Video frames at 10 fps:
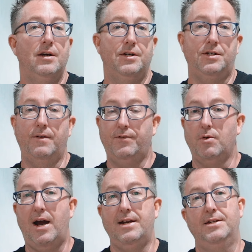some
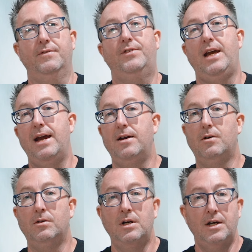varieties of
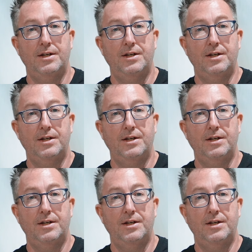kale,